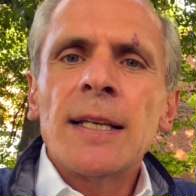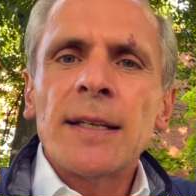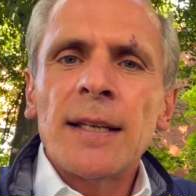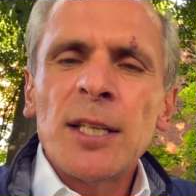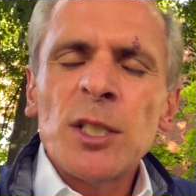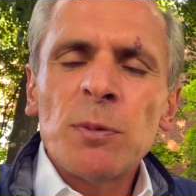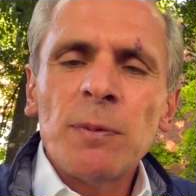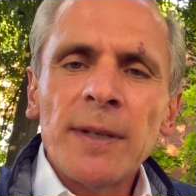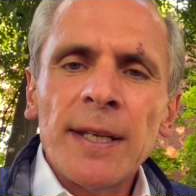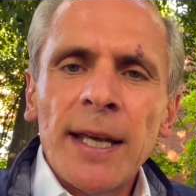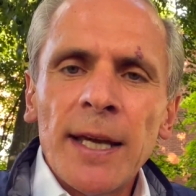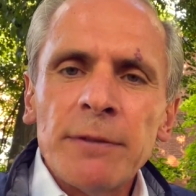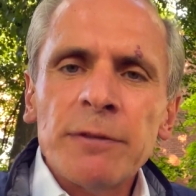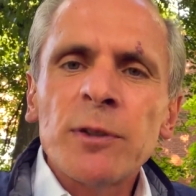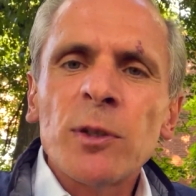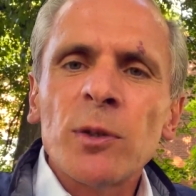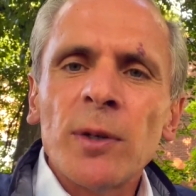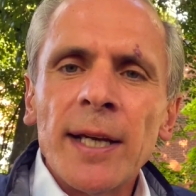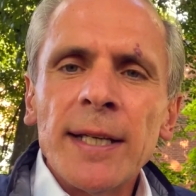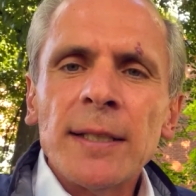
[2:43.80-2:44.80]
This will
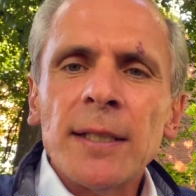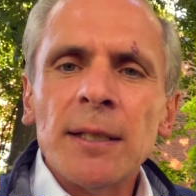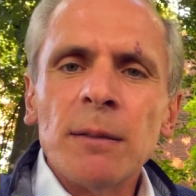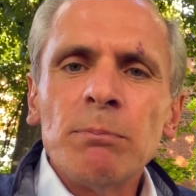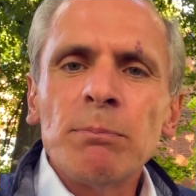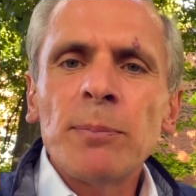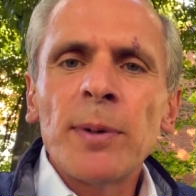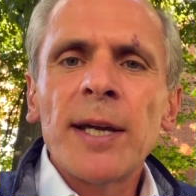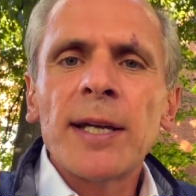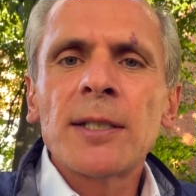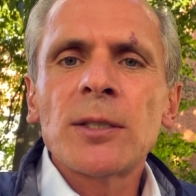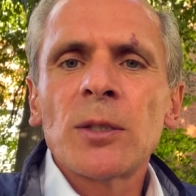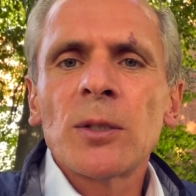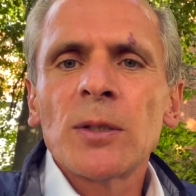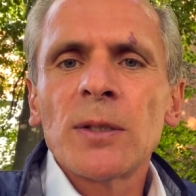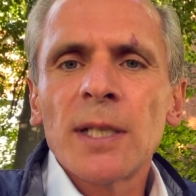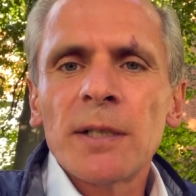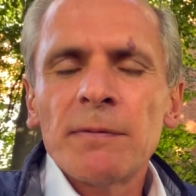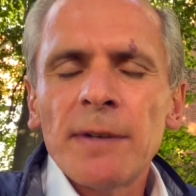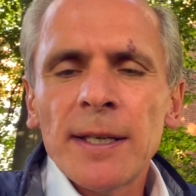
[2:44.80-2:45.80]
have great impact
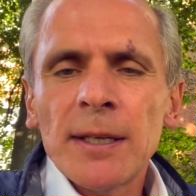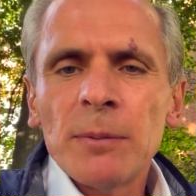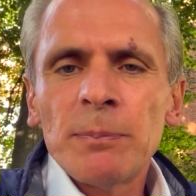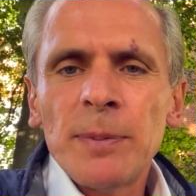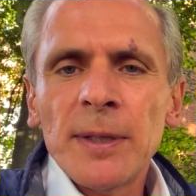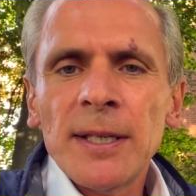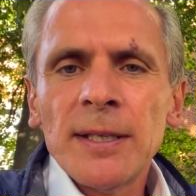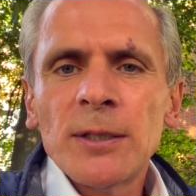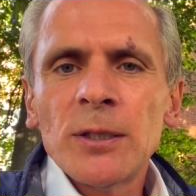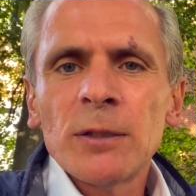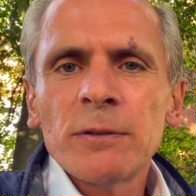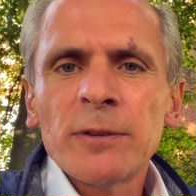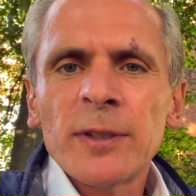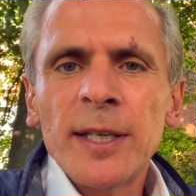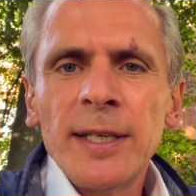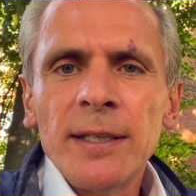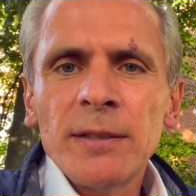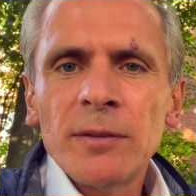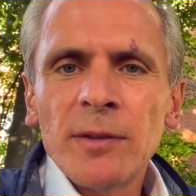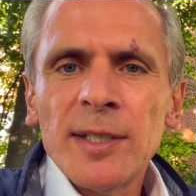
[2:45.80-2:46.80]
on the availability of
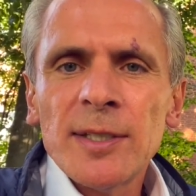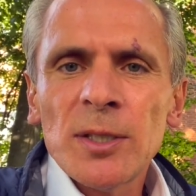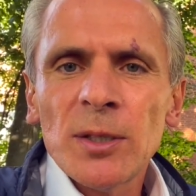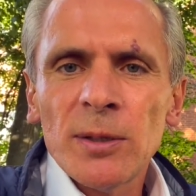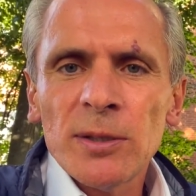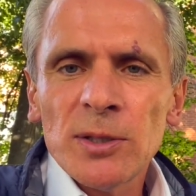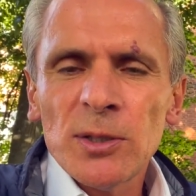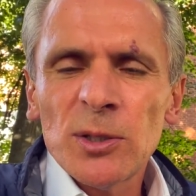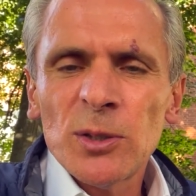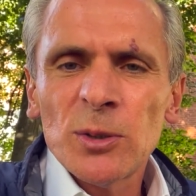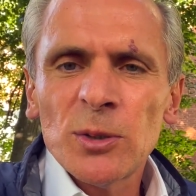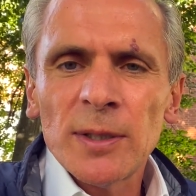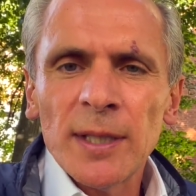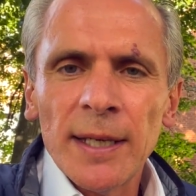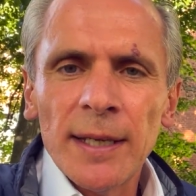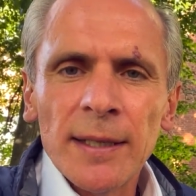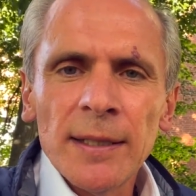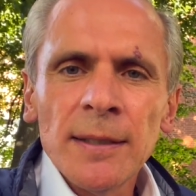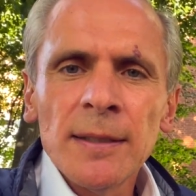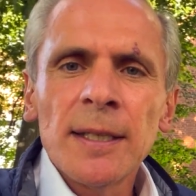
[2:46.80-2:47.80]
key resources
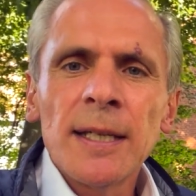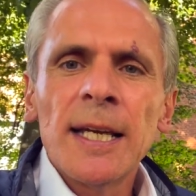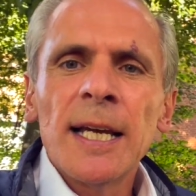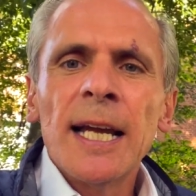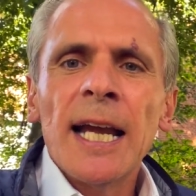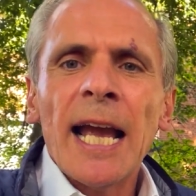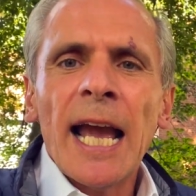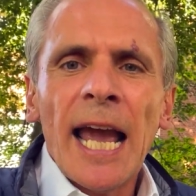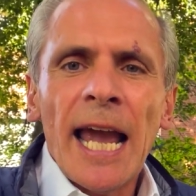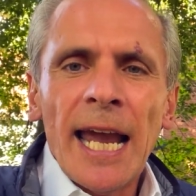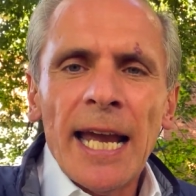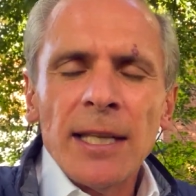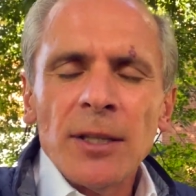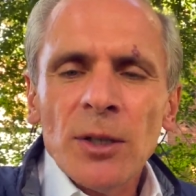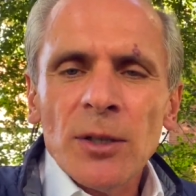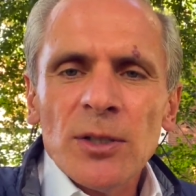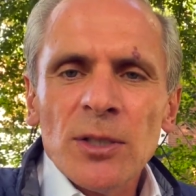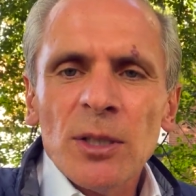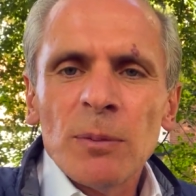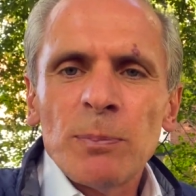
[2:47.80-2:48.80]
today
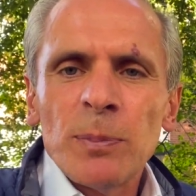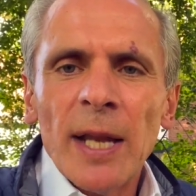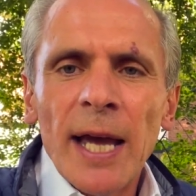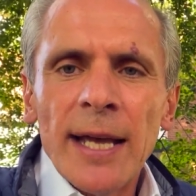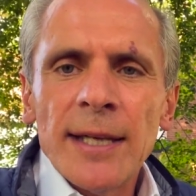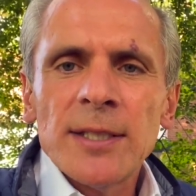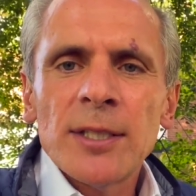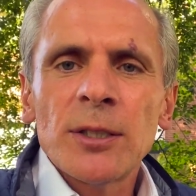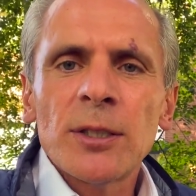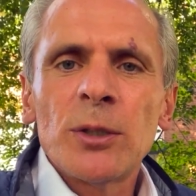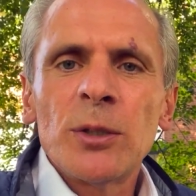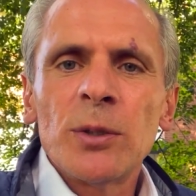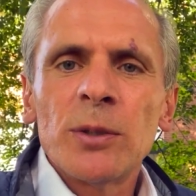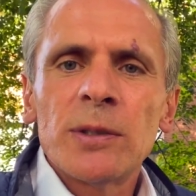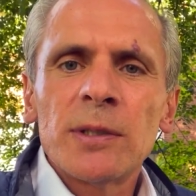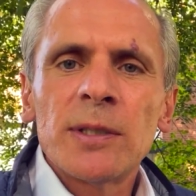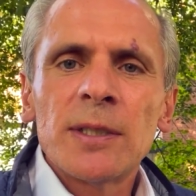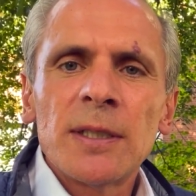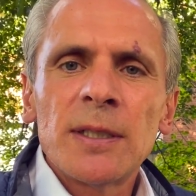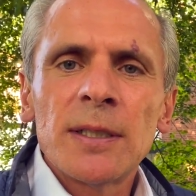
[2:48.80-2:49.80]
and on supply
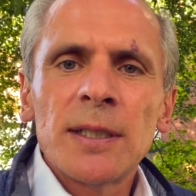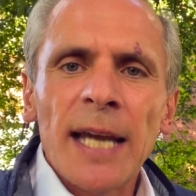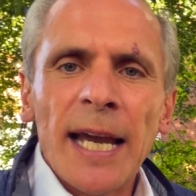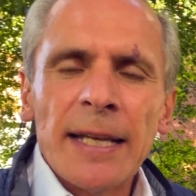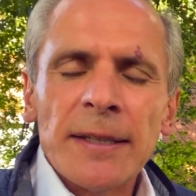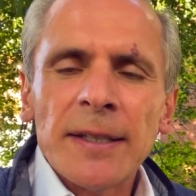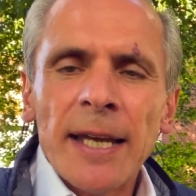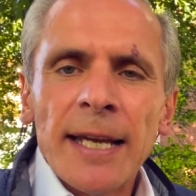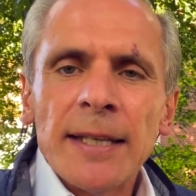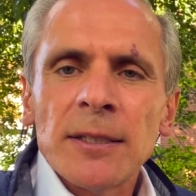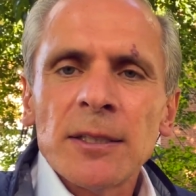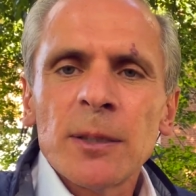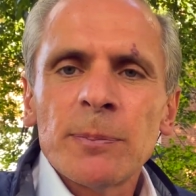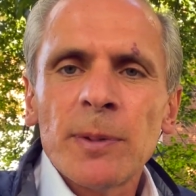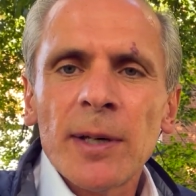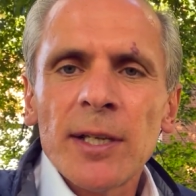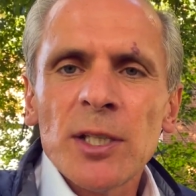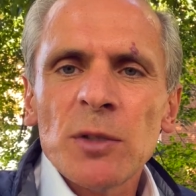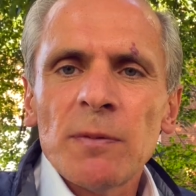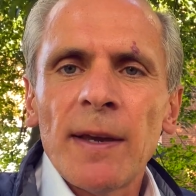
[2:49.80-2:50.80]
security and
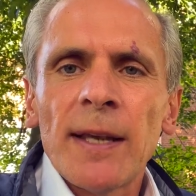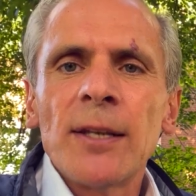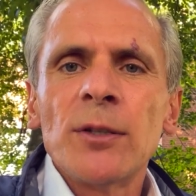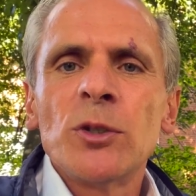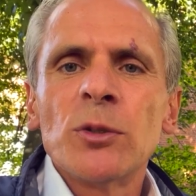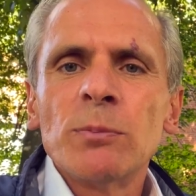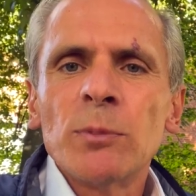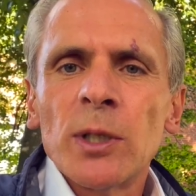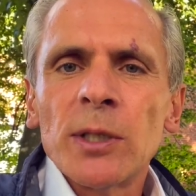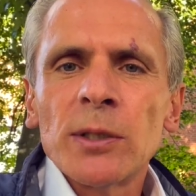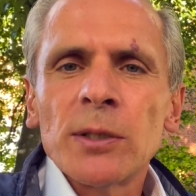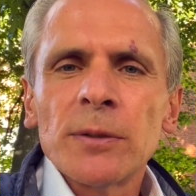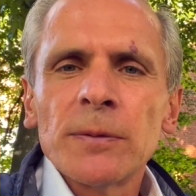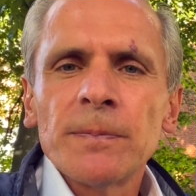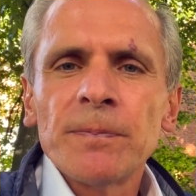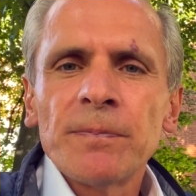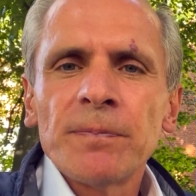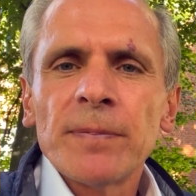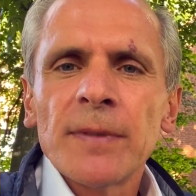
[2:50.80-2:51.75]
enterprise value tomorrow.